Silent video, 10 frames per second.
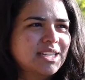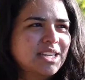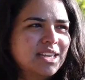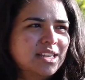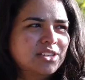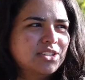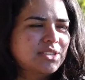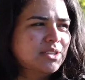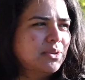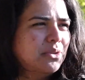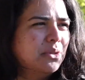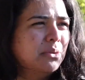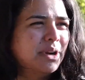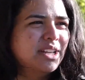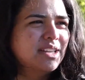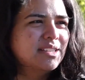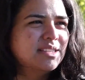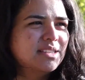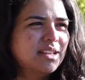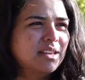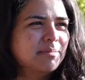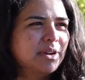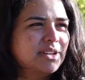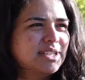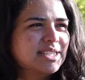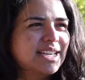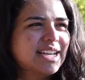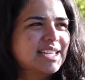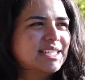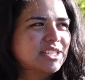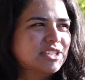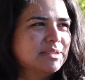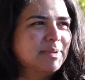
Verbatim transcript: and just who the Lord is in comparison to us and